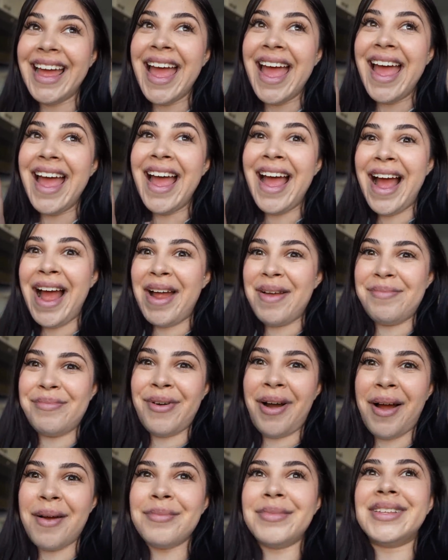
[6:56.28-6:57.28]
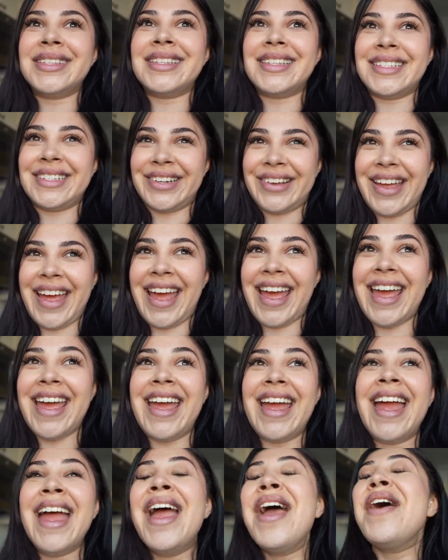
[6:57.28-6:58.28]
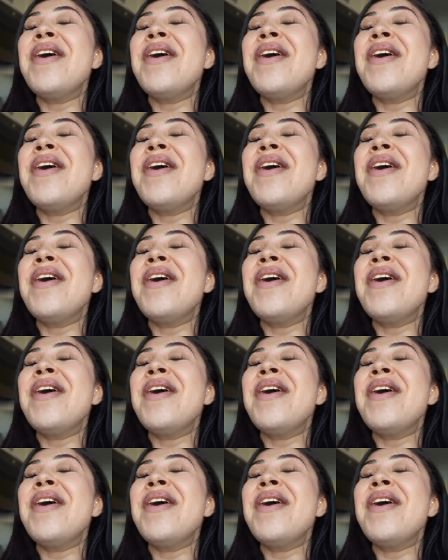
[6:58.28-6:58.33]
I promise he's okay.